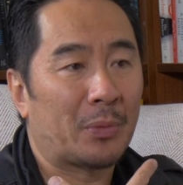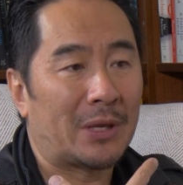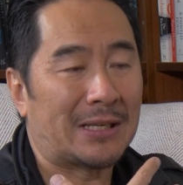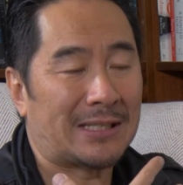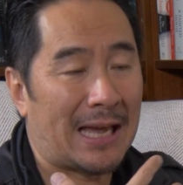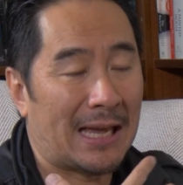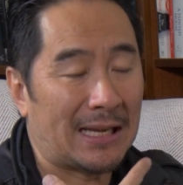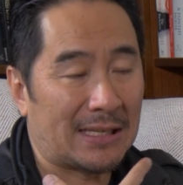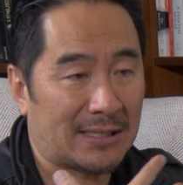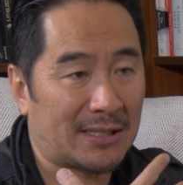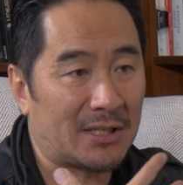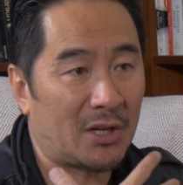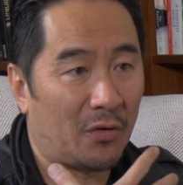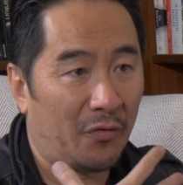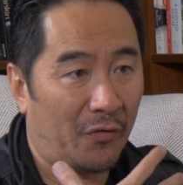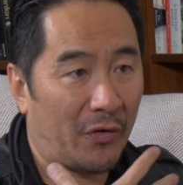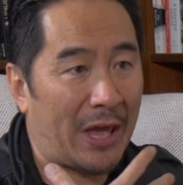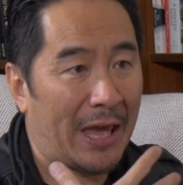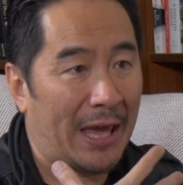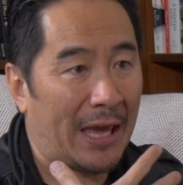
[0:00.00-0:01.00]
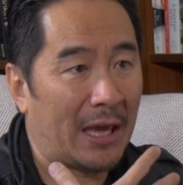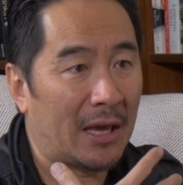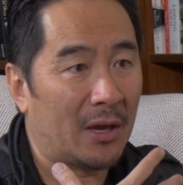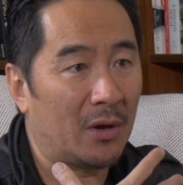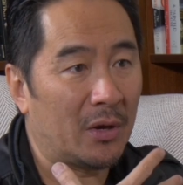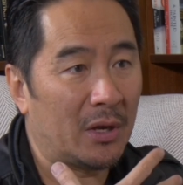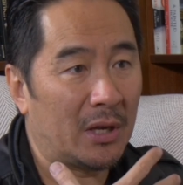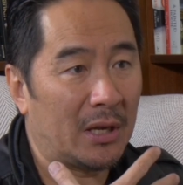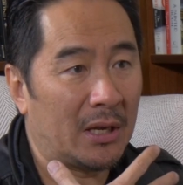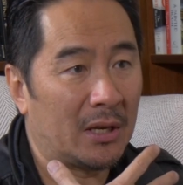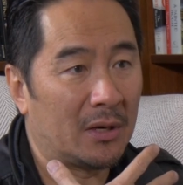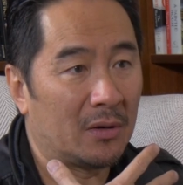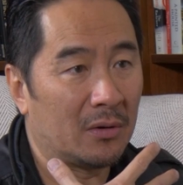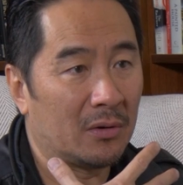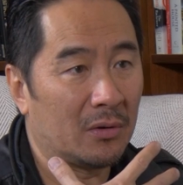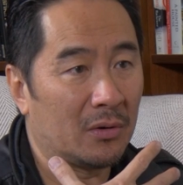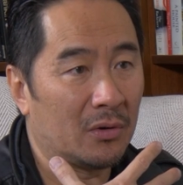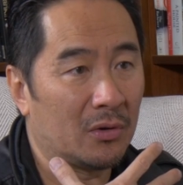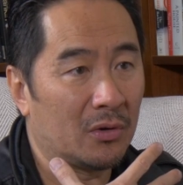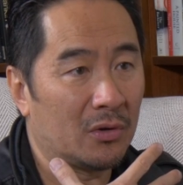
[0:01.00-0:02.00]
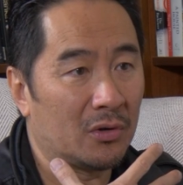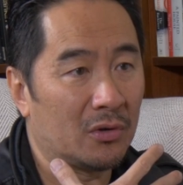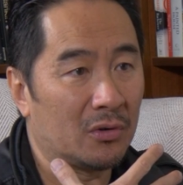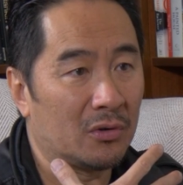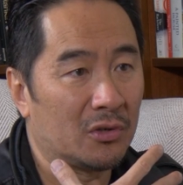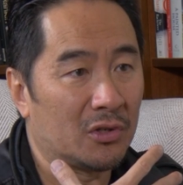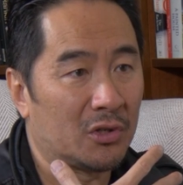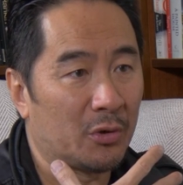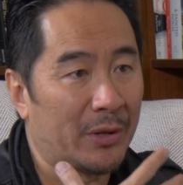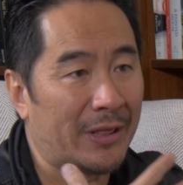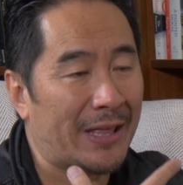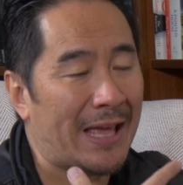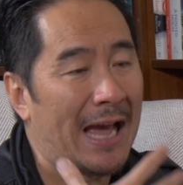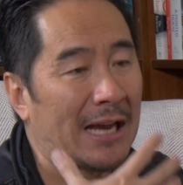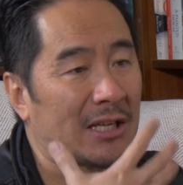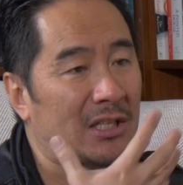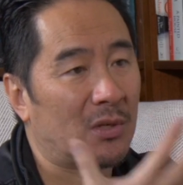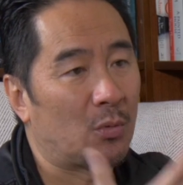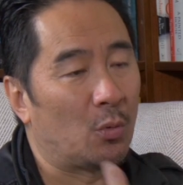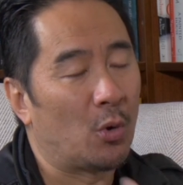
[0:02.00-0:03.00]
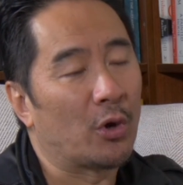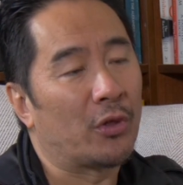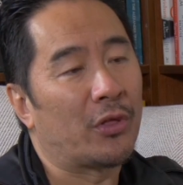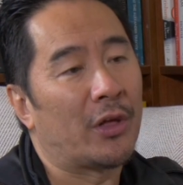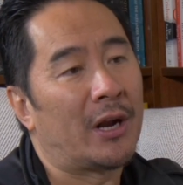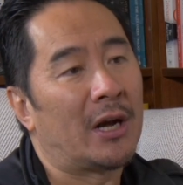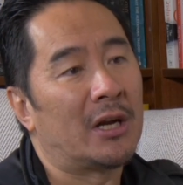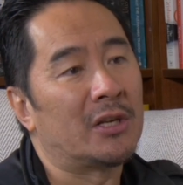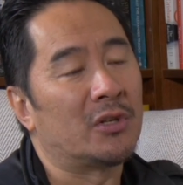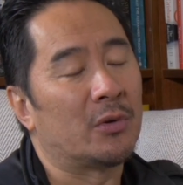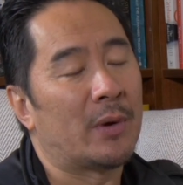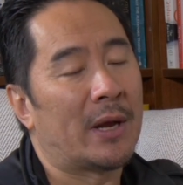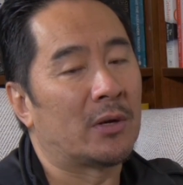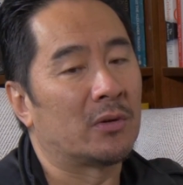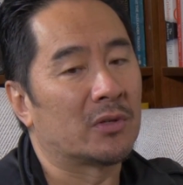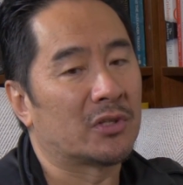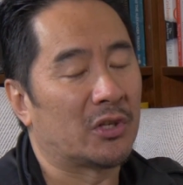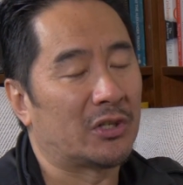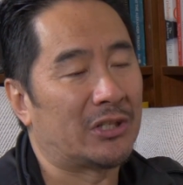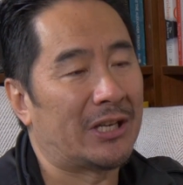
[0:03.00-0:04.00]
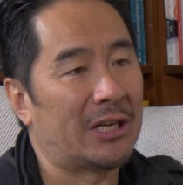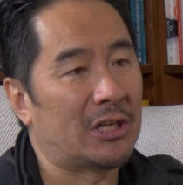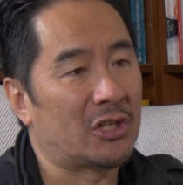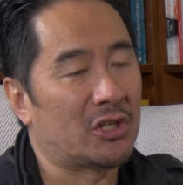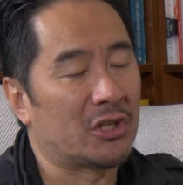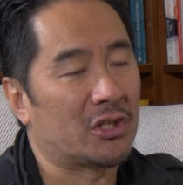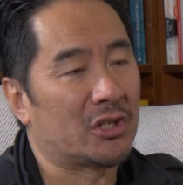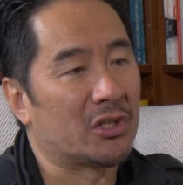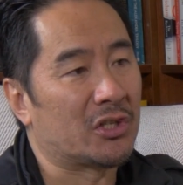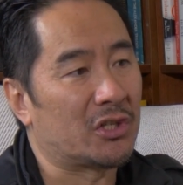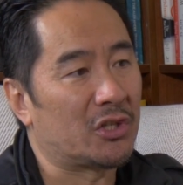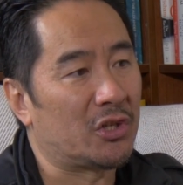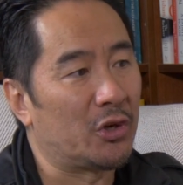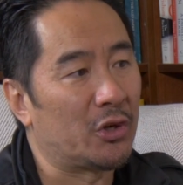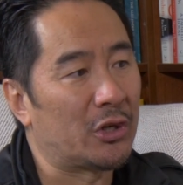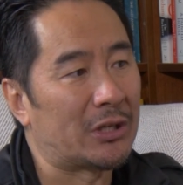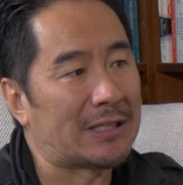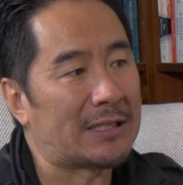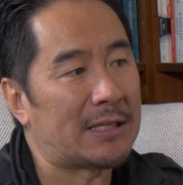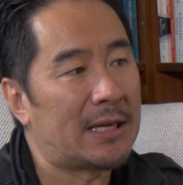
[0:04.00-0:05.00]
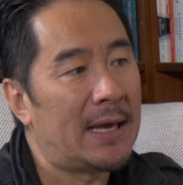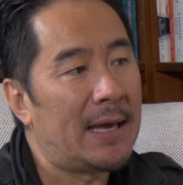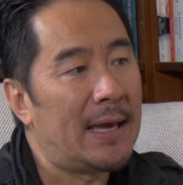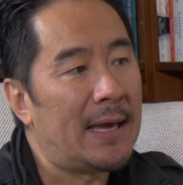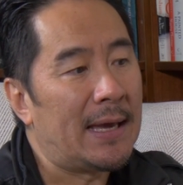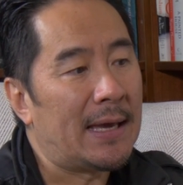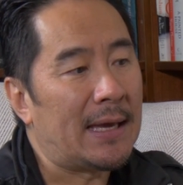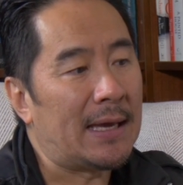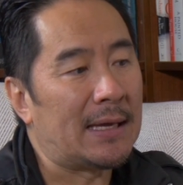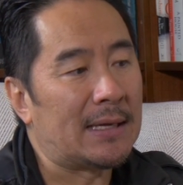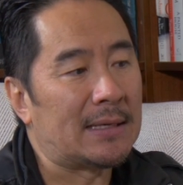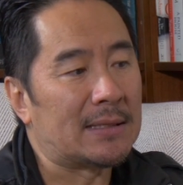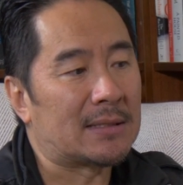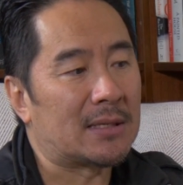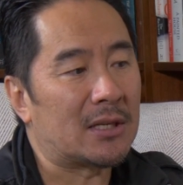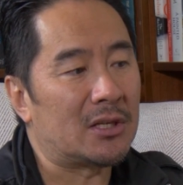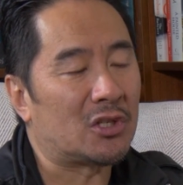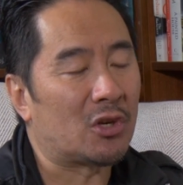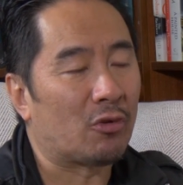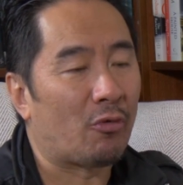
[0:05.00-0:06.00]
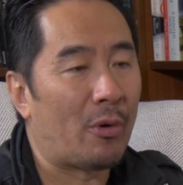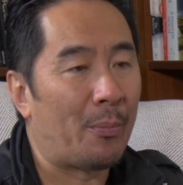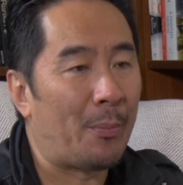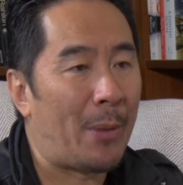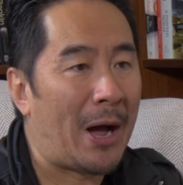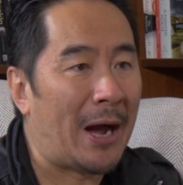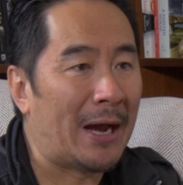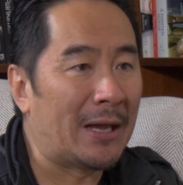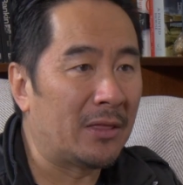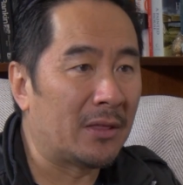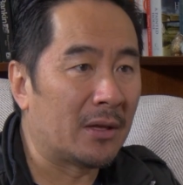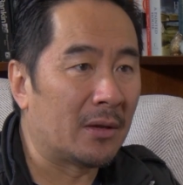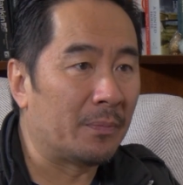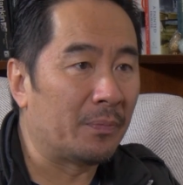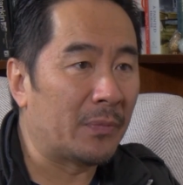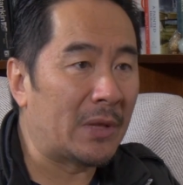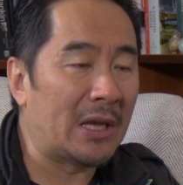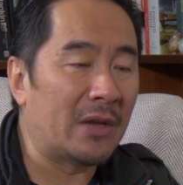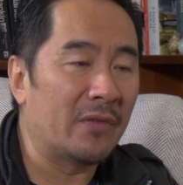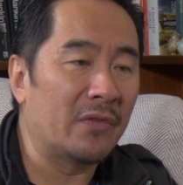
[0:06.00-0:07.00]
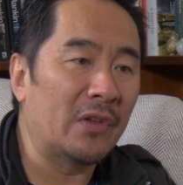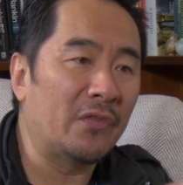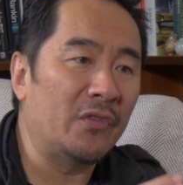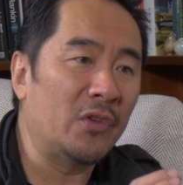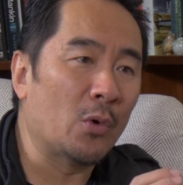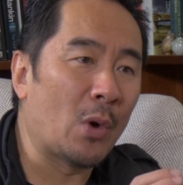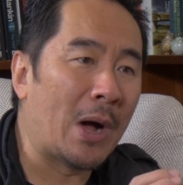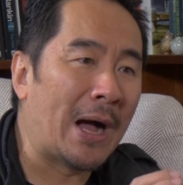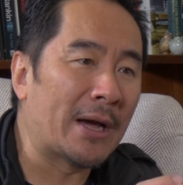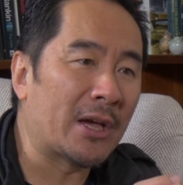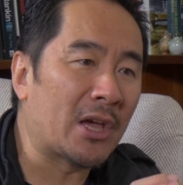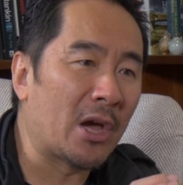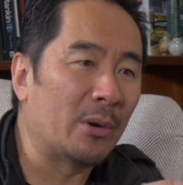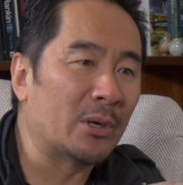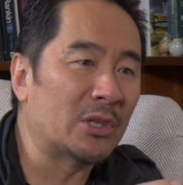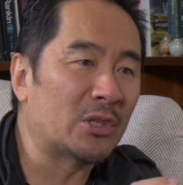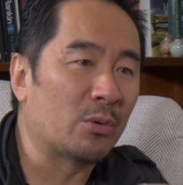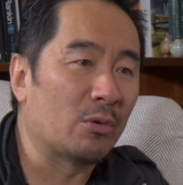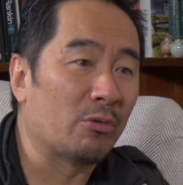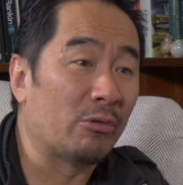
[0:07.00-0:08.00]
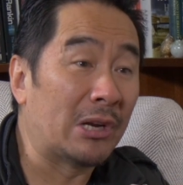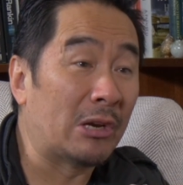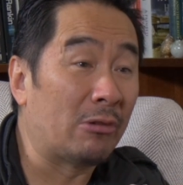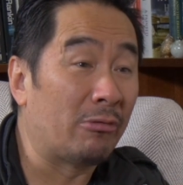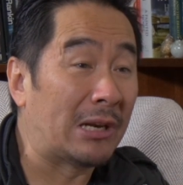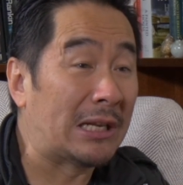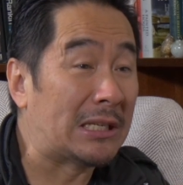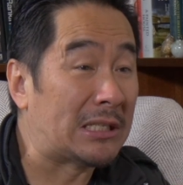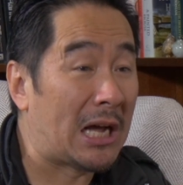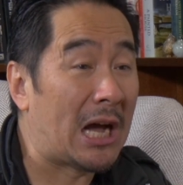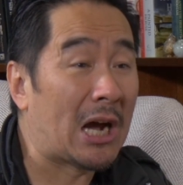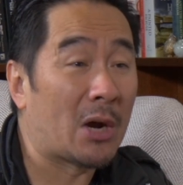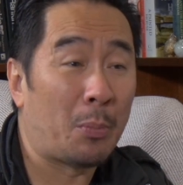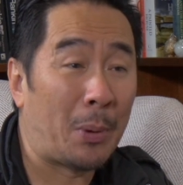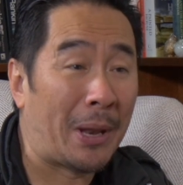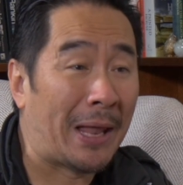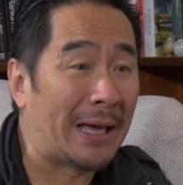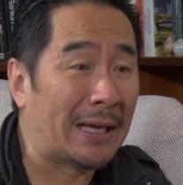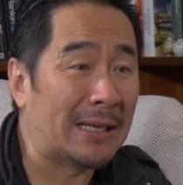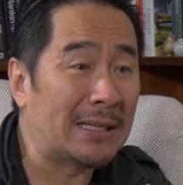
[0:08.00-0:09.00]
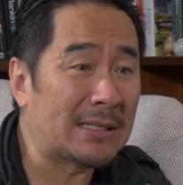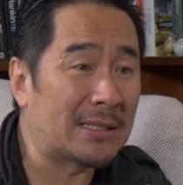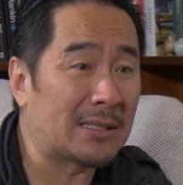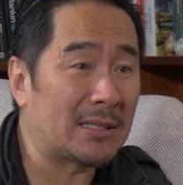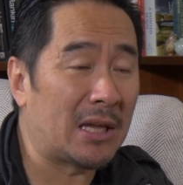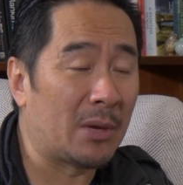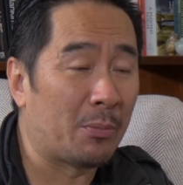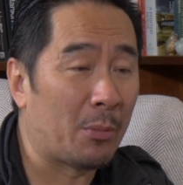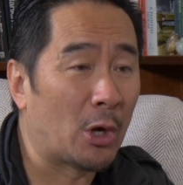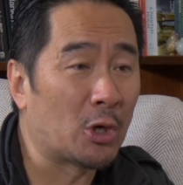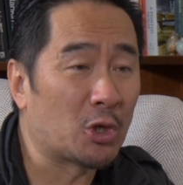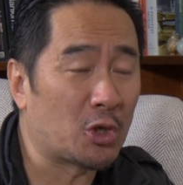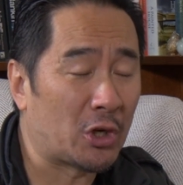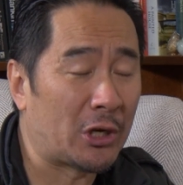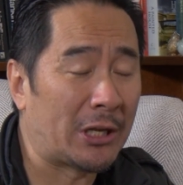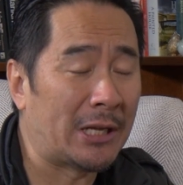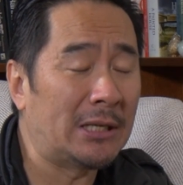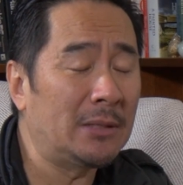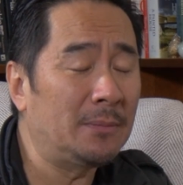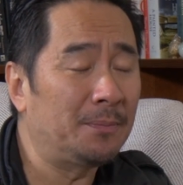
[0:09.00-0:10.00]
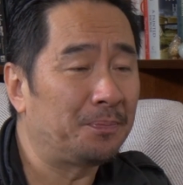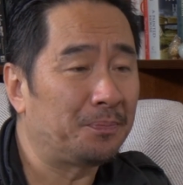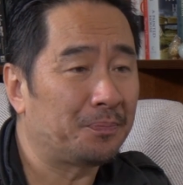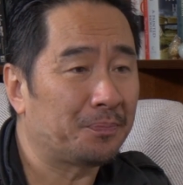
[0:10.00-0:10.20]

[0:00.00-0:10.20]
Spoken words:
take self-care in doing the acting work that I do and also teach it to students is to remind them, even if you are going to a really, really dark place emotionally,